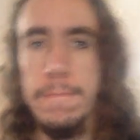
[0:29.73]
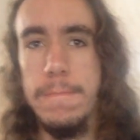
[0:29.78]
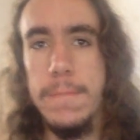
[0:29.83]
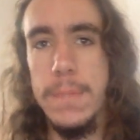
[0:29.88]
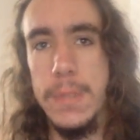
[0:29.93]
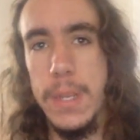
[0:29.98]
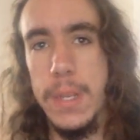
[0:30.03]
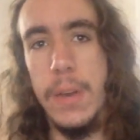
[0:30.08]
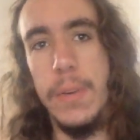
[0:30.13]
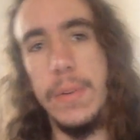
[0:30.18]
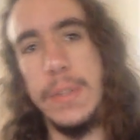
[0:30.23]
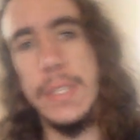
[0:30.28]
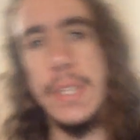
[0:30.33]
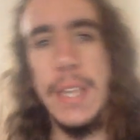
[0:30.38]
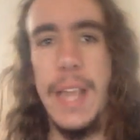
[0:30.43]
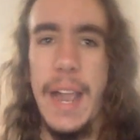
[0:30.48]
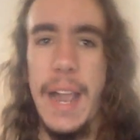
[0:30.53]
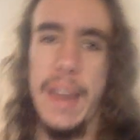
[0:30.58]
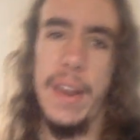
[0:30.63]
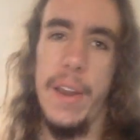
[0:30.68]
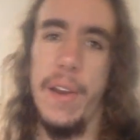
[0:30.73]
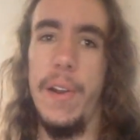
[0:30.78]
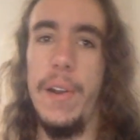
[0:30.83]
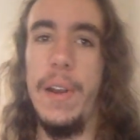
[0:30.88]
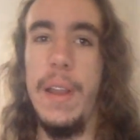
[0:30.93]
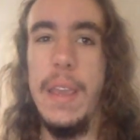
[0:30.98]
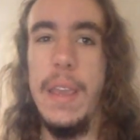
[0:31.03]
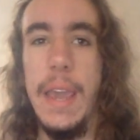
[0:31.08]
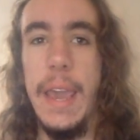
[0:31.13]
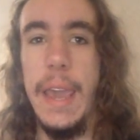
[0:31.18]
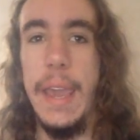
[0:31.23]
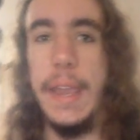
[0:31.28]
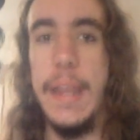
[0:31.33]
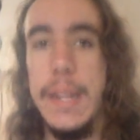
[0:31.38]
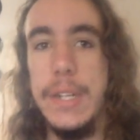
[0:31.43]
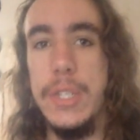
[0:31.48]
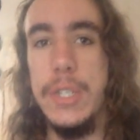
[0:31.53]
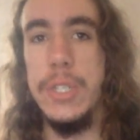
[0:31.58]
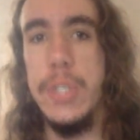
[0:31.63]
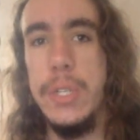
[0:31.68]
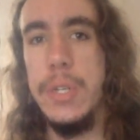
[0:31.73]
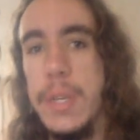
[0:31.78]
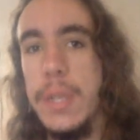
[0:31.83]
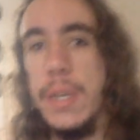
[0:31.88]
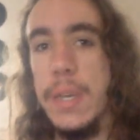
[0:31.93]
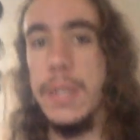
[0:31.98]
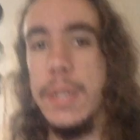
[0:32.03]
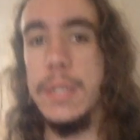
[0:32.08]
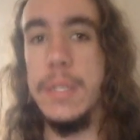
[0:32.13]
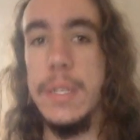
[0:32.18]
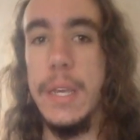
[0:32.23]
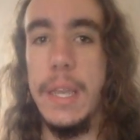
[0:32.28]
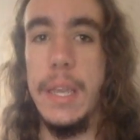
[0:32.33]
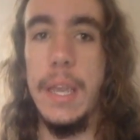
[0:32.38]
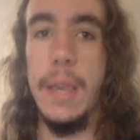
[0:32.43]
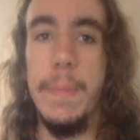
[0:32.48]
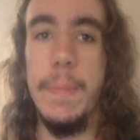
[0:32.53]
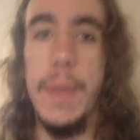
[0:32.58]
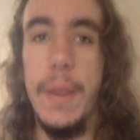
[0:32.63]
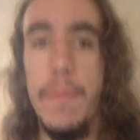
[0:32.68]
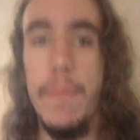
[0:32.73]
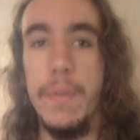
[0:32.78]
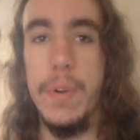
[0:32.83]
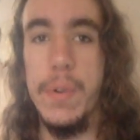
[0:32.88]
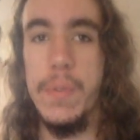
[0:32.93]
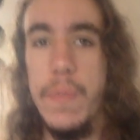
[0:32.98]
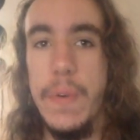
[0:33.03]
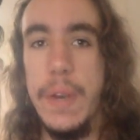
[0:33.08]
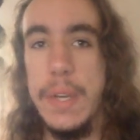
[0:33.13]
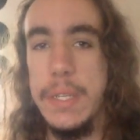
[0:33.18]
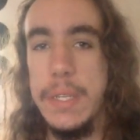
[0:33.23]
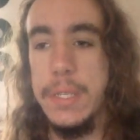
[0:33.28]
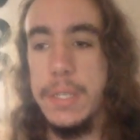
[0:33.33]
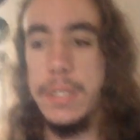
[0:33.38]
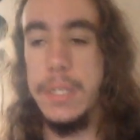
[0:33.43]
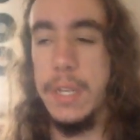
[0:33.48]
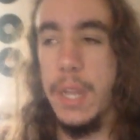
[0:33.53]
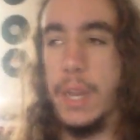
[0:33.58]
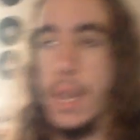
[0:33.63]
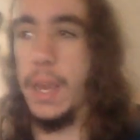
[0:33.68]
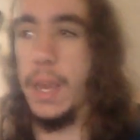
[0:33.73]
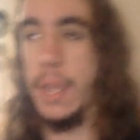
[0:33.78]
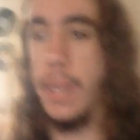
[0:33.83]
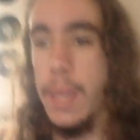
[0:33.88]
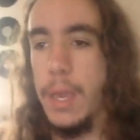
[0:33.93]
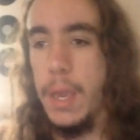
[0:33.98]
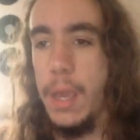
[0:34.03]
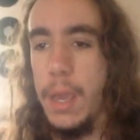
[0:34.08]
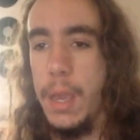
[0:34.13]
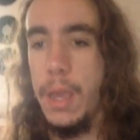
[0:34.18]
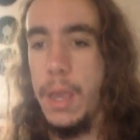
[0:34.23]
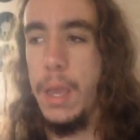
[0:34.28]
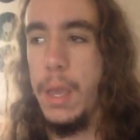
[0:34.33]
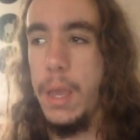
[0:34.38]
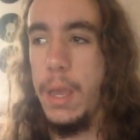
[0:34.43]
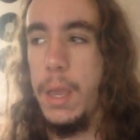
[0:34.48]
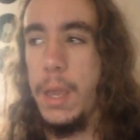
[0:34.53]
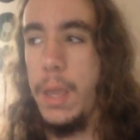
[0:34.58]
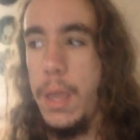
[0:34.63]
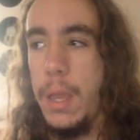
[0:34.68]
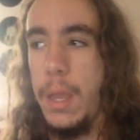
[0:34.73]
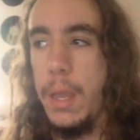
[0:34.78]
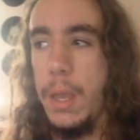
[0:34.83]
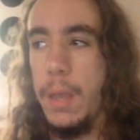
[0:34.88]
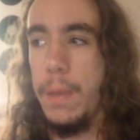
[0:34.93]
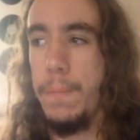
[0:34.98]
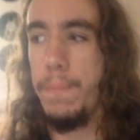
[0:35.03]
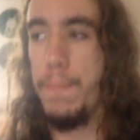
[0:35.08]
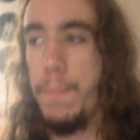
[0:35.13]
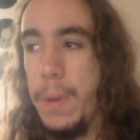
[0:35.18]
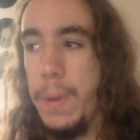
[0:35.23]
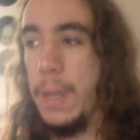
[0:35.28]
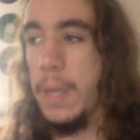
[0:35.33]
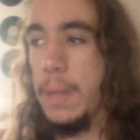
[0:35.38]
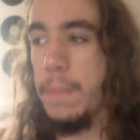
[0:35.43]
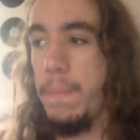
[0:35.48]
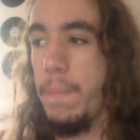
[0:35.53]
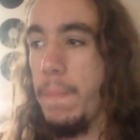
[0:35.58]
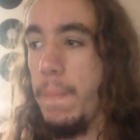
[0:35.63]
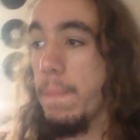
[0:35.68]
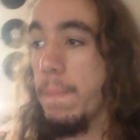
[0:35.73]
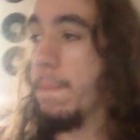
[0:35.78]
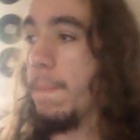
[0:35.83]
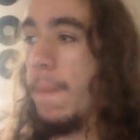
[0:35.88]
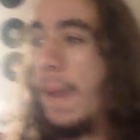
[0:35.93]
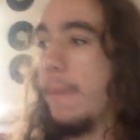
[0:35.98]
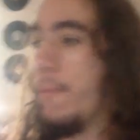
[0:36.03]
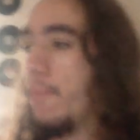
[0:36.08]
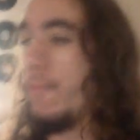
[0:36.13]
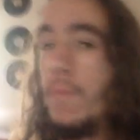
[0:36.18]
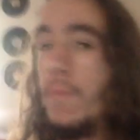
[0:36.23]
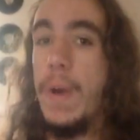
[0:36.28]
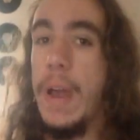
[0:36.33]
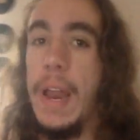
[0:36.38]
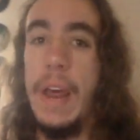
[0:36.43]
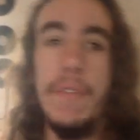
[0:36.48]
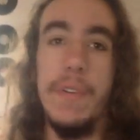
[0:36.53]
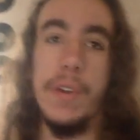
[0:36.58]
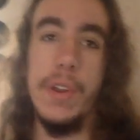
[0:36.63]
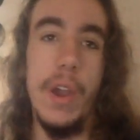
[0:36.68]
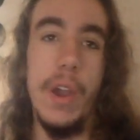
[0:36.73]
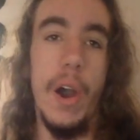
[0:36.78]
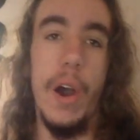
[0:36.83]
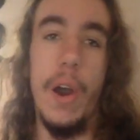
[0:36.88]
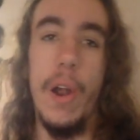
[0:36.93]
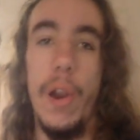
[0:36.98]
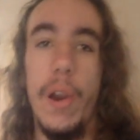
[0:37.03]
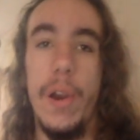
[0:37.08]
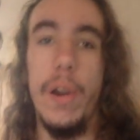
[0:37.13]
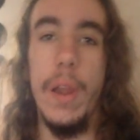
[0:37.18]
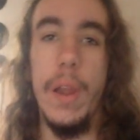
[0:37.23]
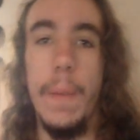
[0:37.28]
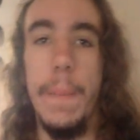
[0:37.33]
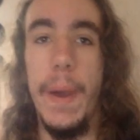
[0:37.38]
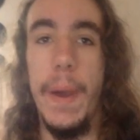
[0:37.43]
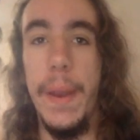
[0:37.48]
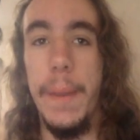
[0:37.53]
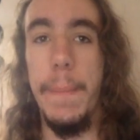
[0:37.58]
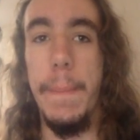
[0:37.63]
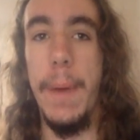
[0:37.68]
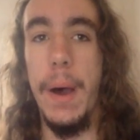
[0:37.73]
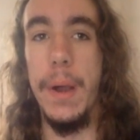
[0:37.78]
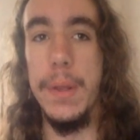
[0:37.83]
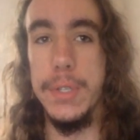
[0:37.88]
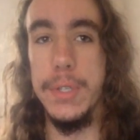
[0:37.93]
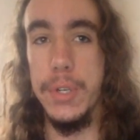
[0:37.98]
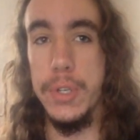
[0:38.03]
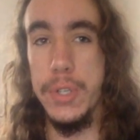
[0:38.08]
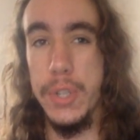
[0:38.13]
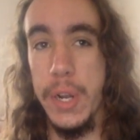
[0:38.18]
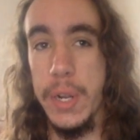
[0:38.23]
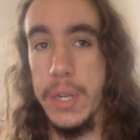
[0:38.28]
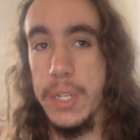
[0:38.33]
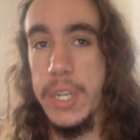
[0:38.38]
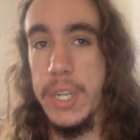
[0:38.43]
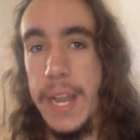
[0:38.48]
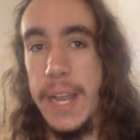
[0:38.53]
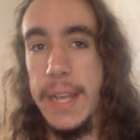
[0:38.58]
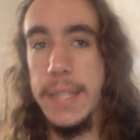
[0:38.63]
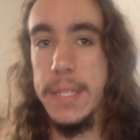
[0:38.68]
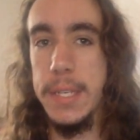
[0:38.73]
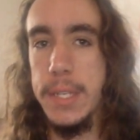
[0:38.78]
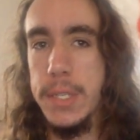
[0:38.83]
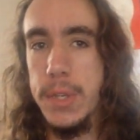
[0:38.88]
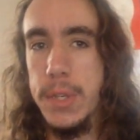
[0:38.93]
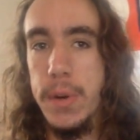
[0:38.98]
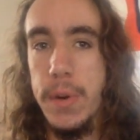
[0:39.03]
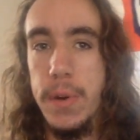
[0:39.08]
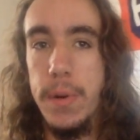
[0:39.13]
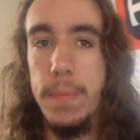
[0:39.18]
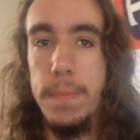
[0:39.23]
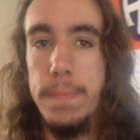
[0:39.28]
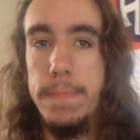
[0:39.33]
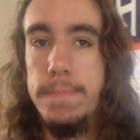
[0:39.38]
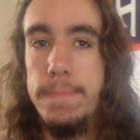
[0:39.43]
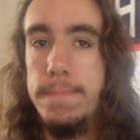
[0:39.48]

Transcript: So it's kind of hard to gauge, because I keep getting requests to like put whatever car up on a monster truck chassis, or